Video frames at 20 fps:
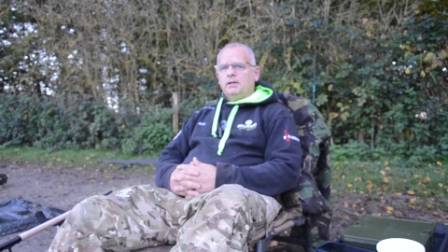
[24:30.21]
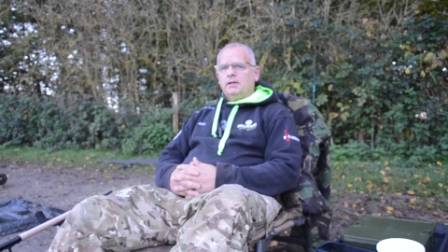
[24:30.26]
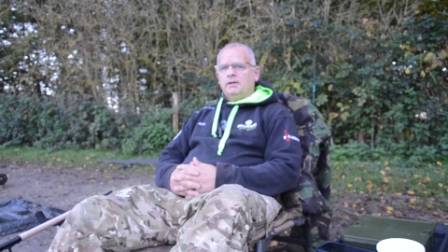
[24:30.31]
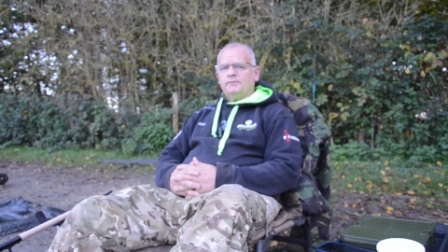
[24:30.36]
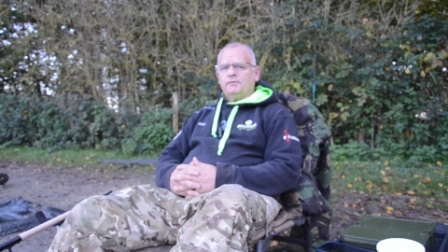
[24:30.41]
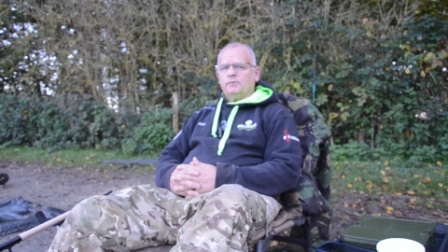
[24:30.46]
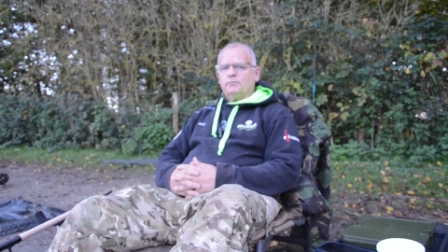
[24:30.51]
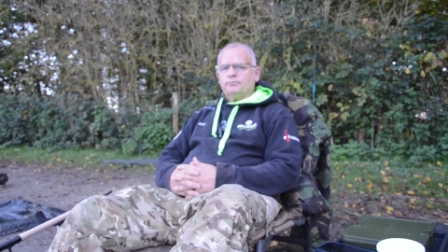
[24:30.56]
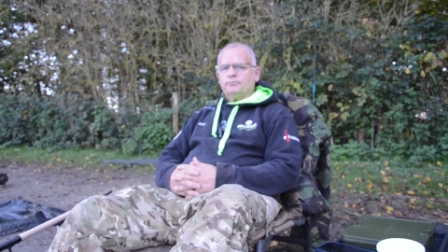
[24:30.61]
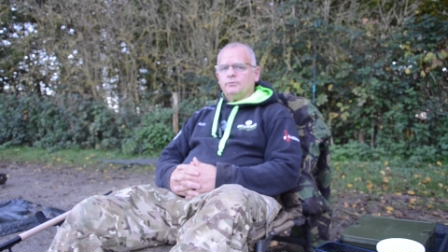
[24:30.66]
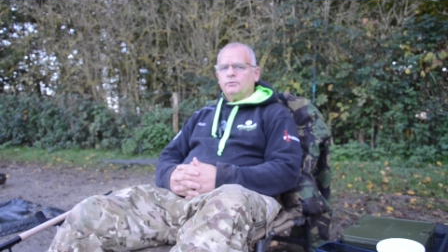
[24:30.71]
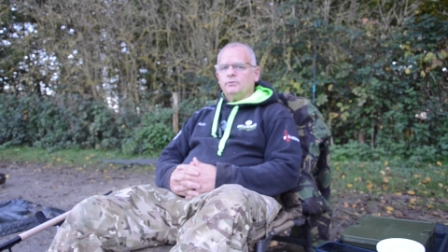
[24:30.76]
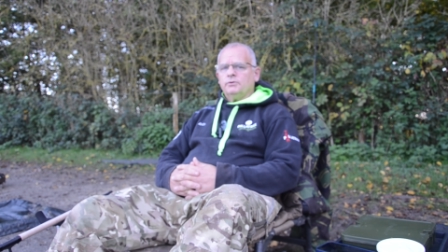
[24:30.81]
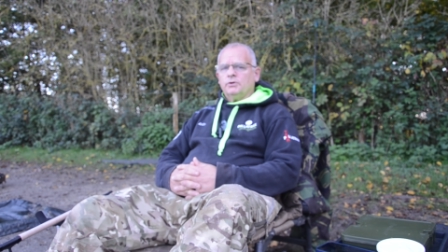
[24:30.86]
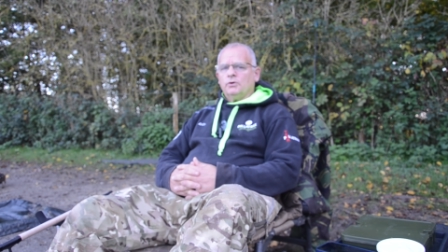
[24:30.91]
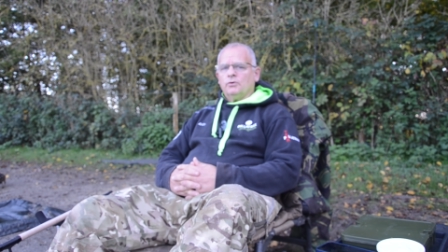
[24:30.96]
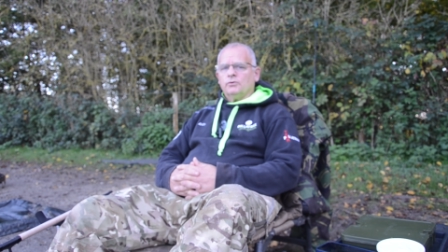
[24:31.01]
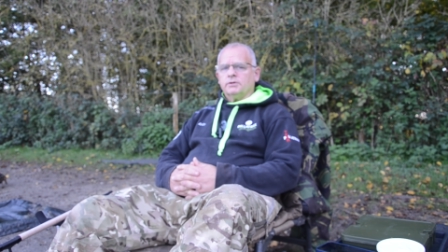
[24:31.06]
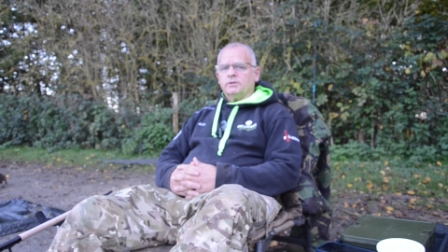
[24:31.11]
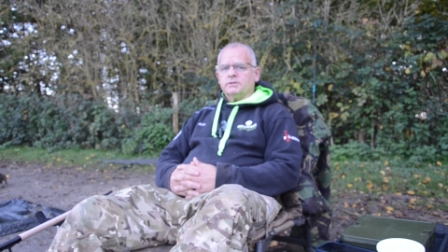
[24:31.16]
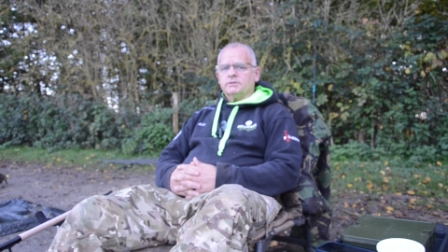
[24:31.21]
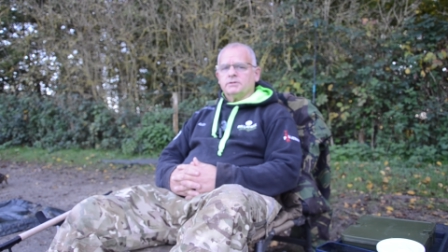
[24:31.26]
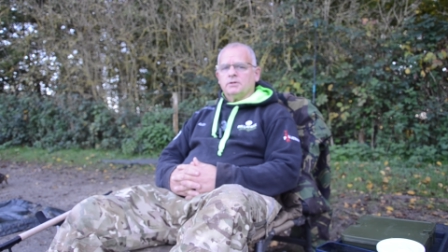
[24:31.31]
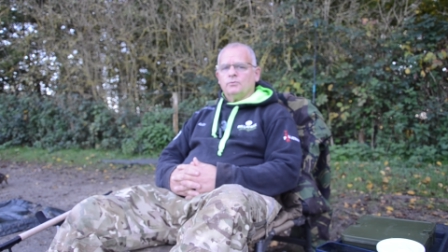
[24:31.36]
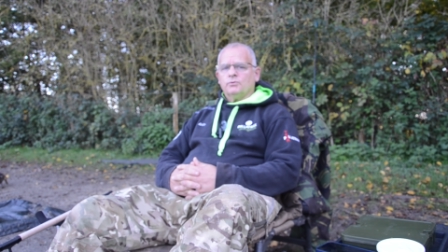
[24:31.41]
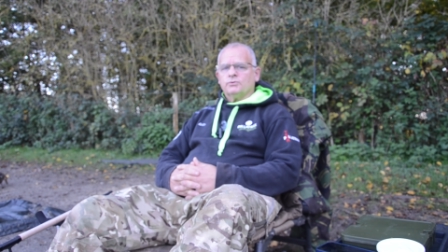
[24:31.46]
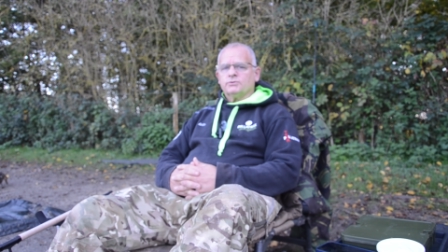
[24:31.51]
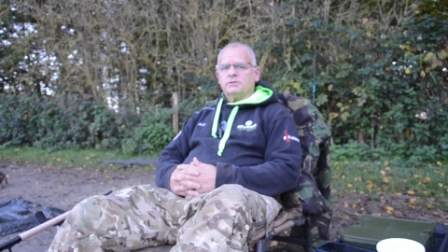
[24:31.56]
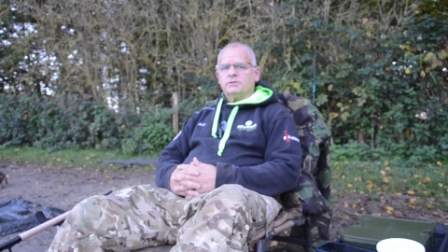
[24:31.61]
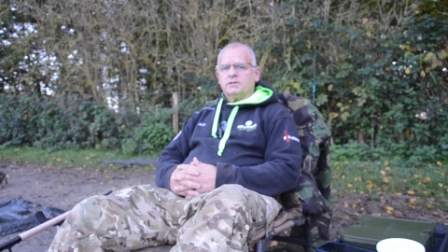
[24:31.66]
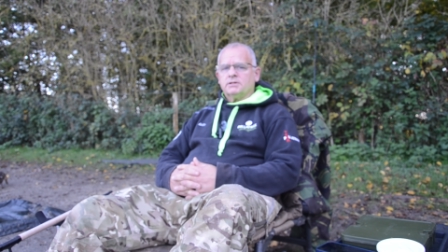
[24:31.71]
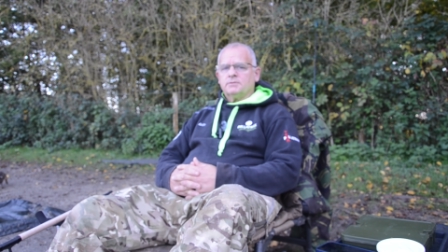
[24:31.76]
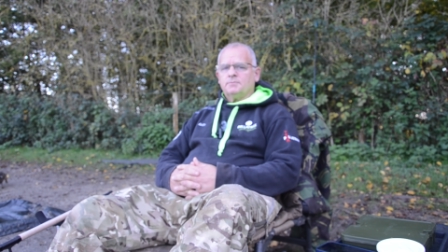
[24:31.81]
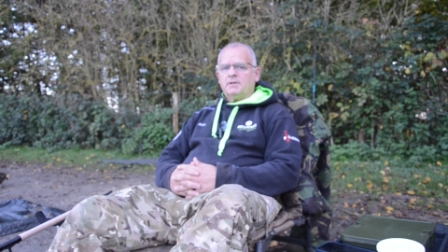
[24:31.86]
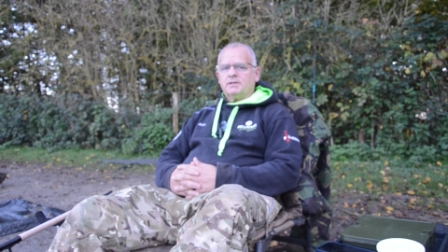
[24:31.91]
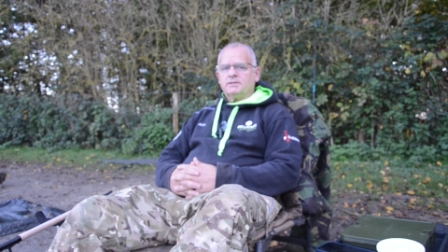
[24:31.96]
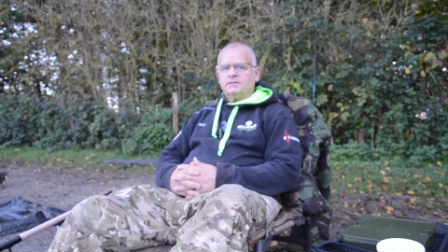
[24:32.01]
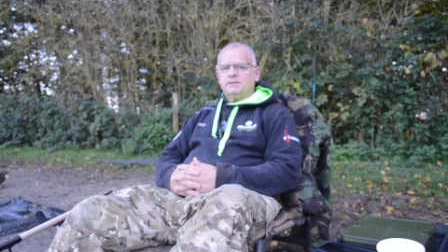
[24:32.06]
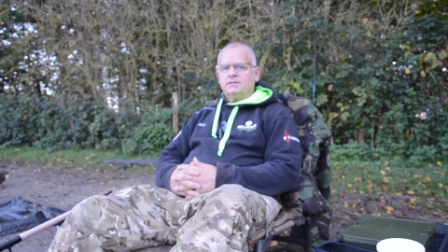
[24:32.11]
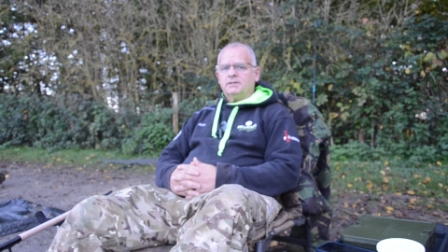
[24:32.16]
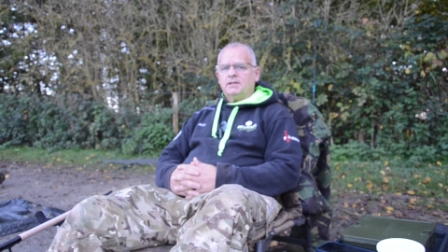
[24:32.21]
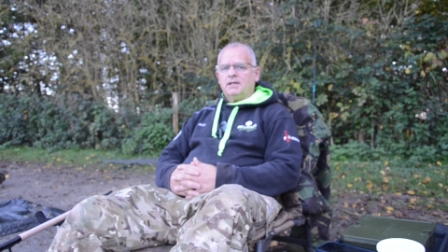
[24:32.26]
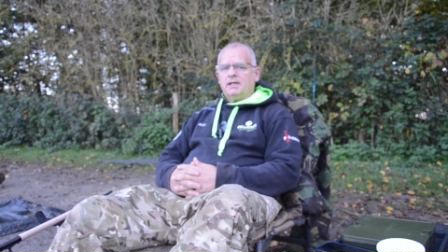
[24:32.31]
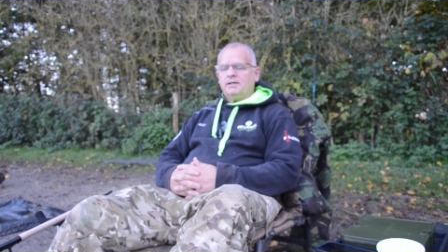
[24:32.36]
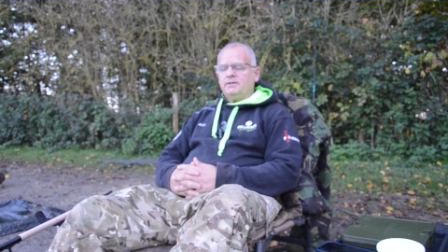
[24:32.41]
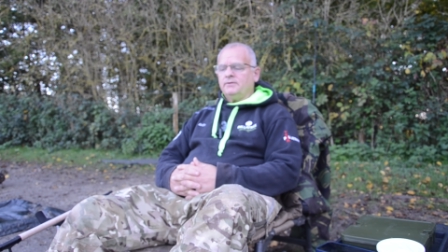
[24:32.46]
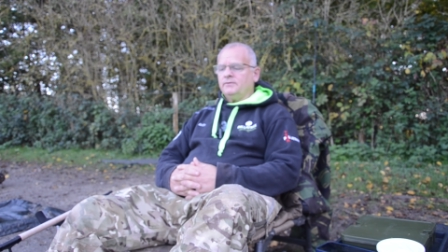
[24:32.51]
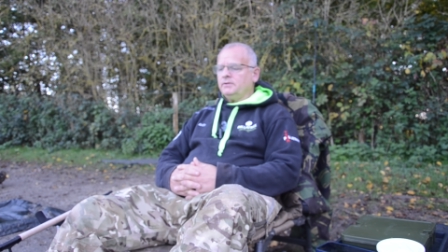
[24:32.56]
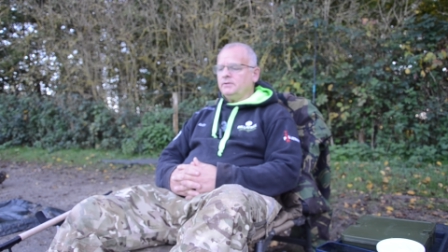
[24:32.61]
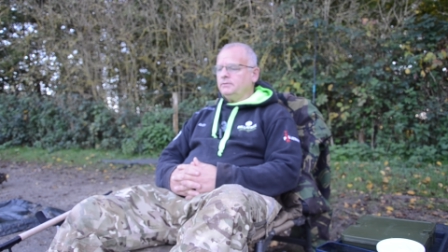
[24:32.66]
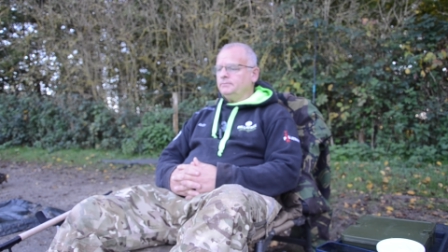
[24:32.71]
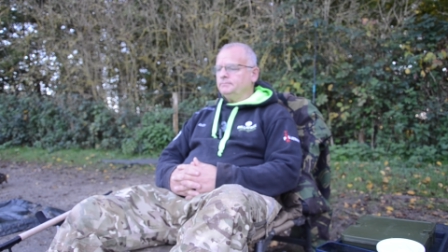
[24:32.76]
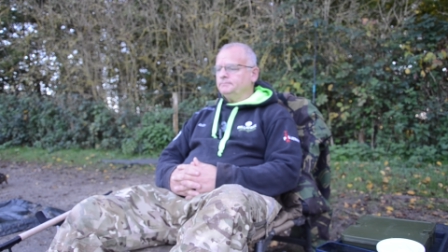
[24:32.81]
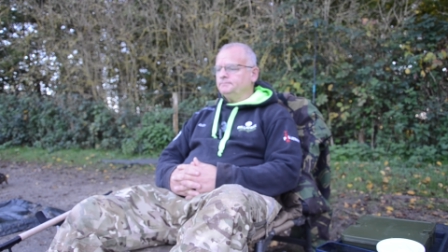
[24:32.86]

if I'm brutally honest, I wasn't expecting to get anything.